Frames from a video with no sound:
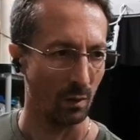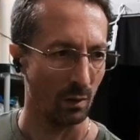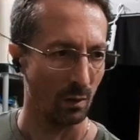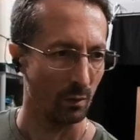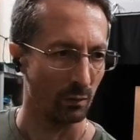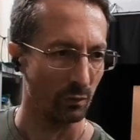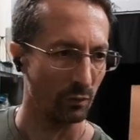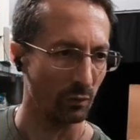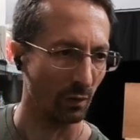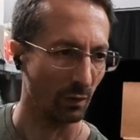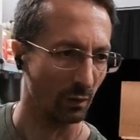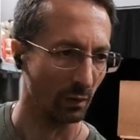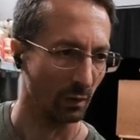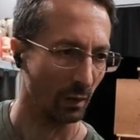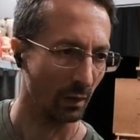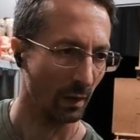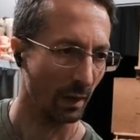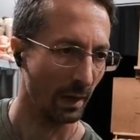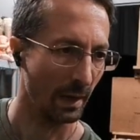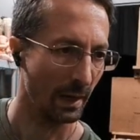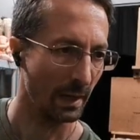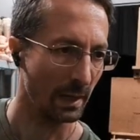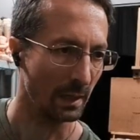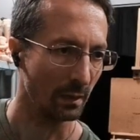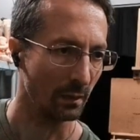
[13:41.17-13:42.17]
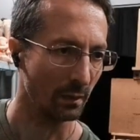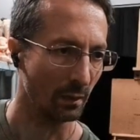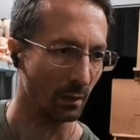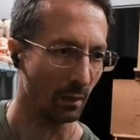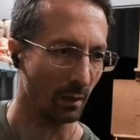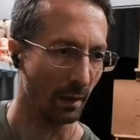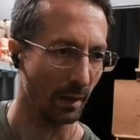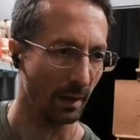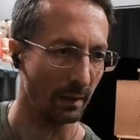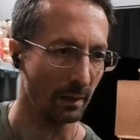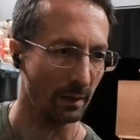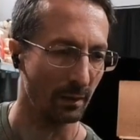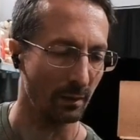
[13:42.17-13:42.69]
The light
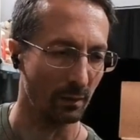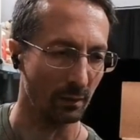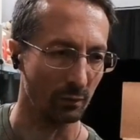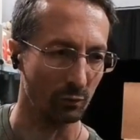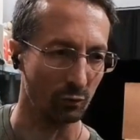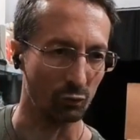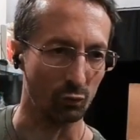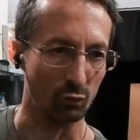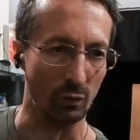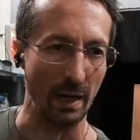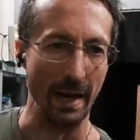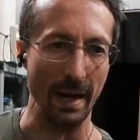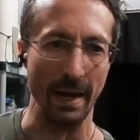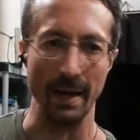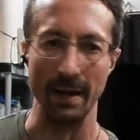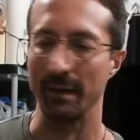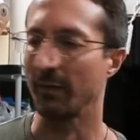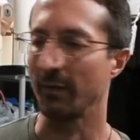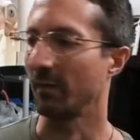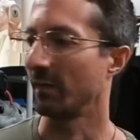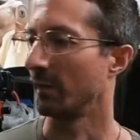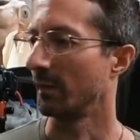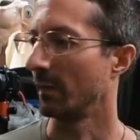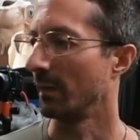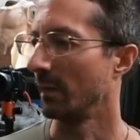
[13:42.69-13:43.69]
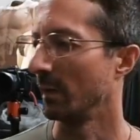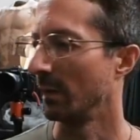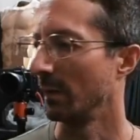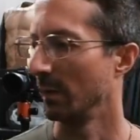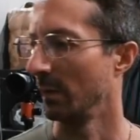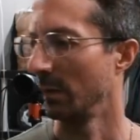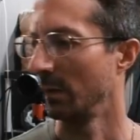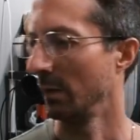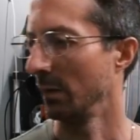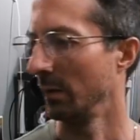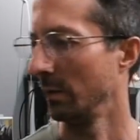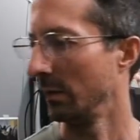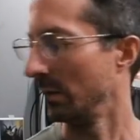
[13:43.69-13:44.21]
in the grass.
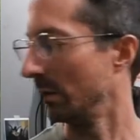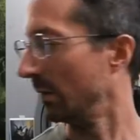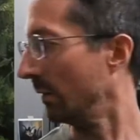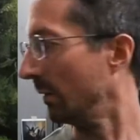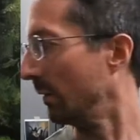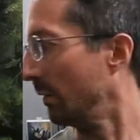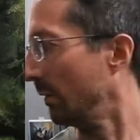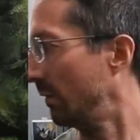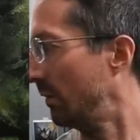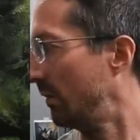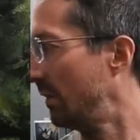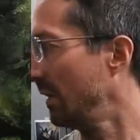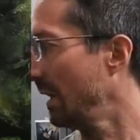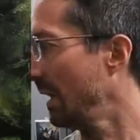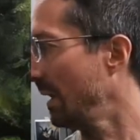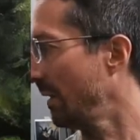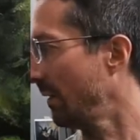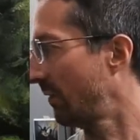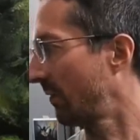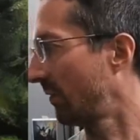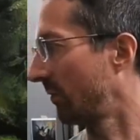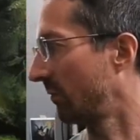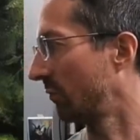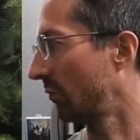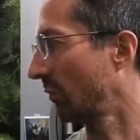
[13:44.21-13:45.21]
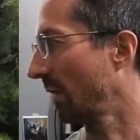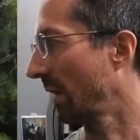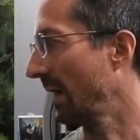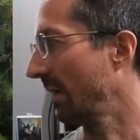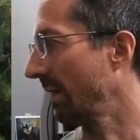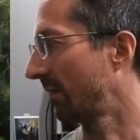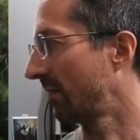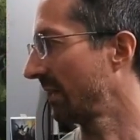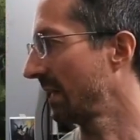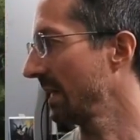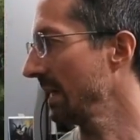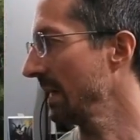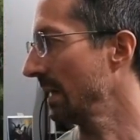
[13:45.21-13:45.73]
This grass
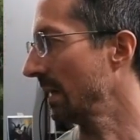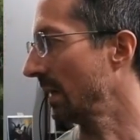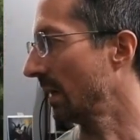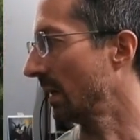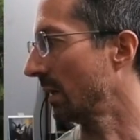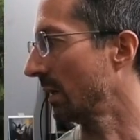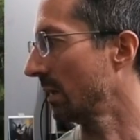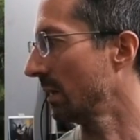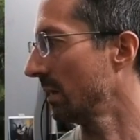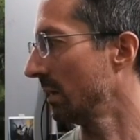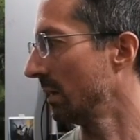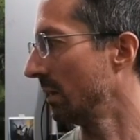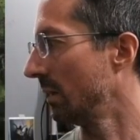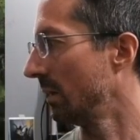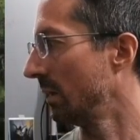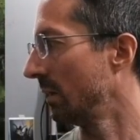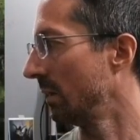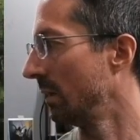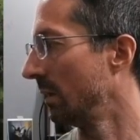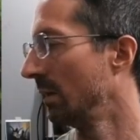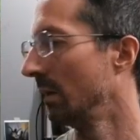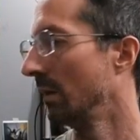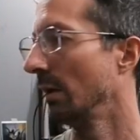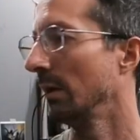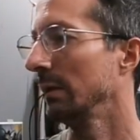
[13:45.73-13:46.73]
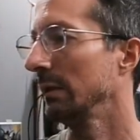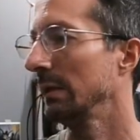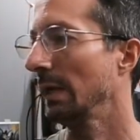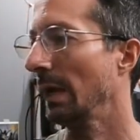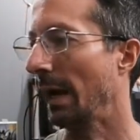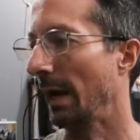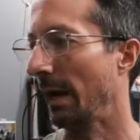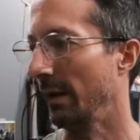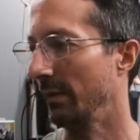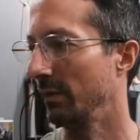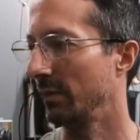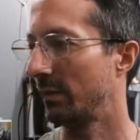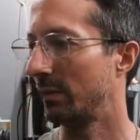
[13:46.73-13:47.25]
here. Yeah,
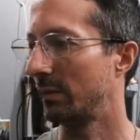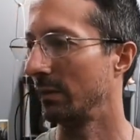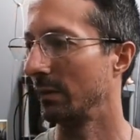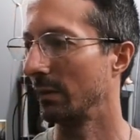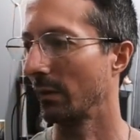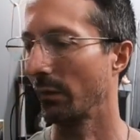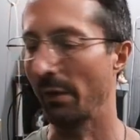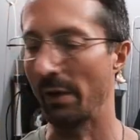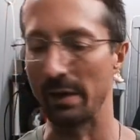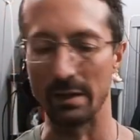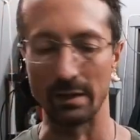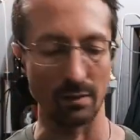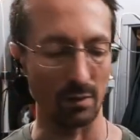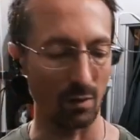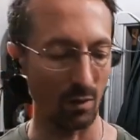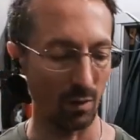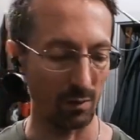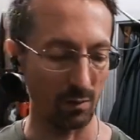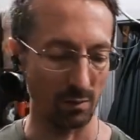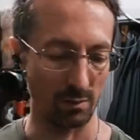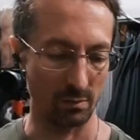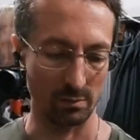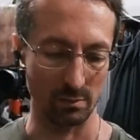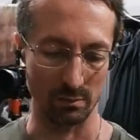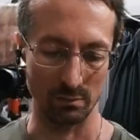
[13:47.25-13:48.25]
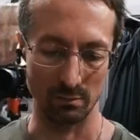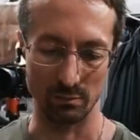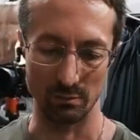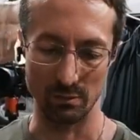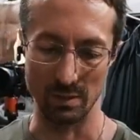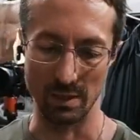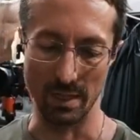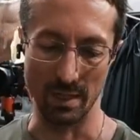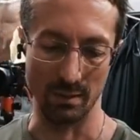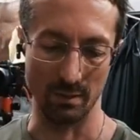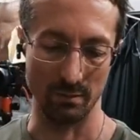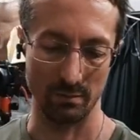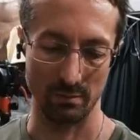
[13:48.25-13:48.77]
and like,
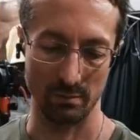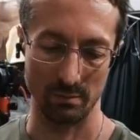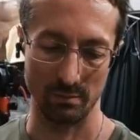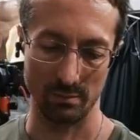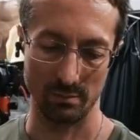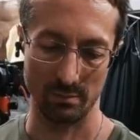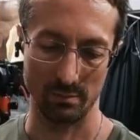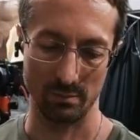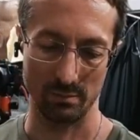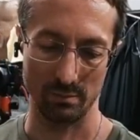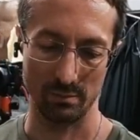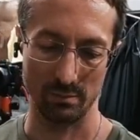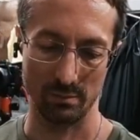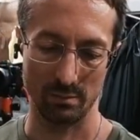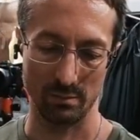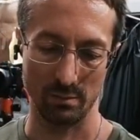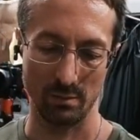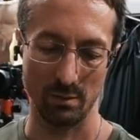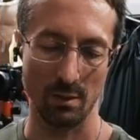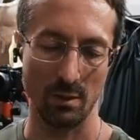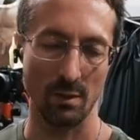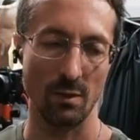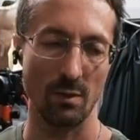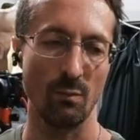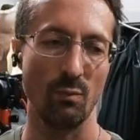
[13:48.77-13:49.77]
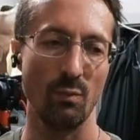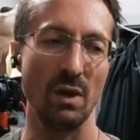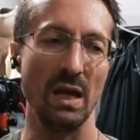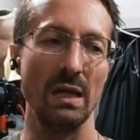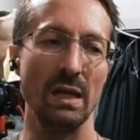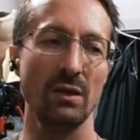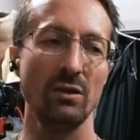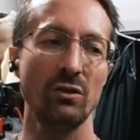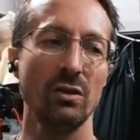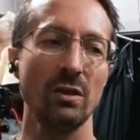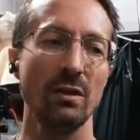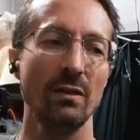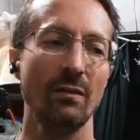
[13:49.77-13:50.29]
yeah.
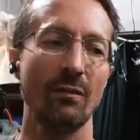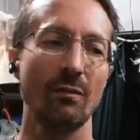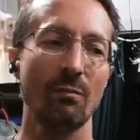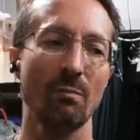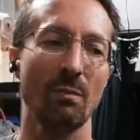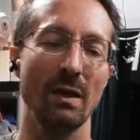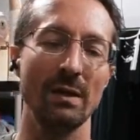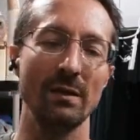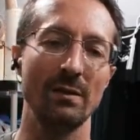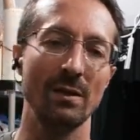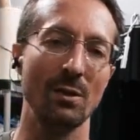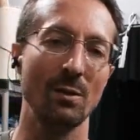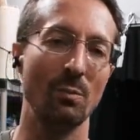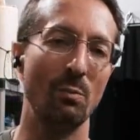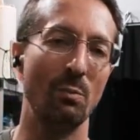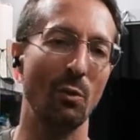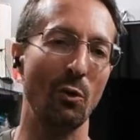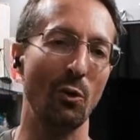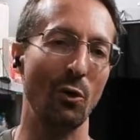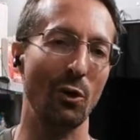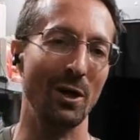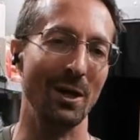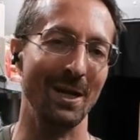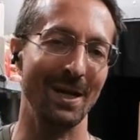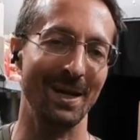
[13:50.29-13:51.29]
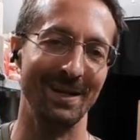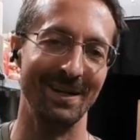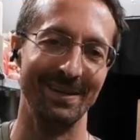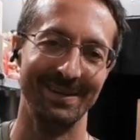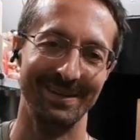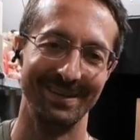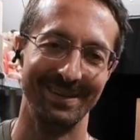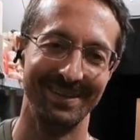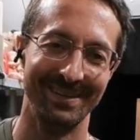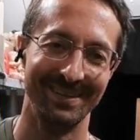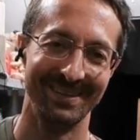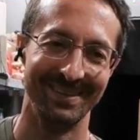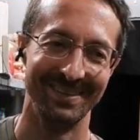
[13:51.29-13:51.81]
Patience, my dear boy.
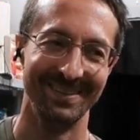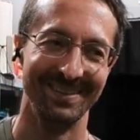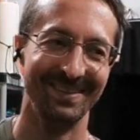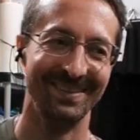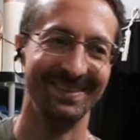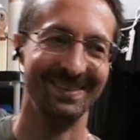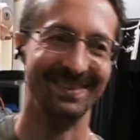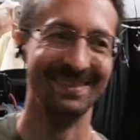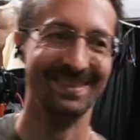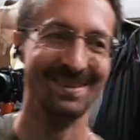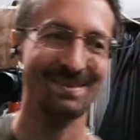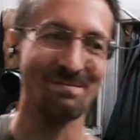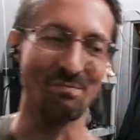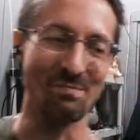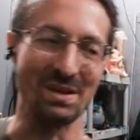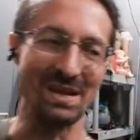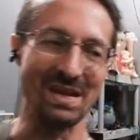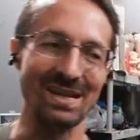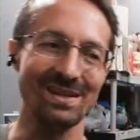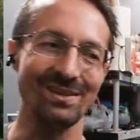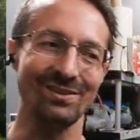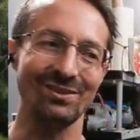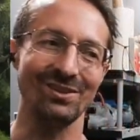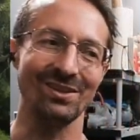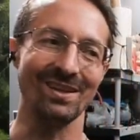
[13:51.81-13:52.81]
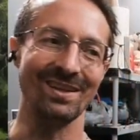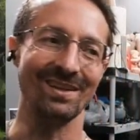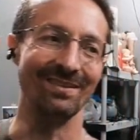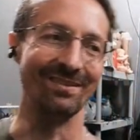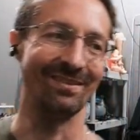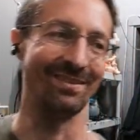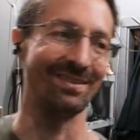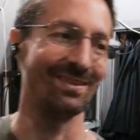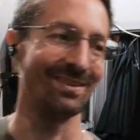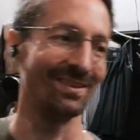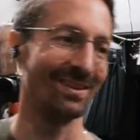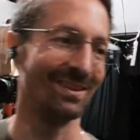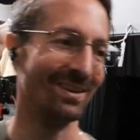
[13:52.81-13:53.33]

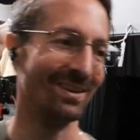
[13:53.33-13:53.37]
Patience.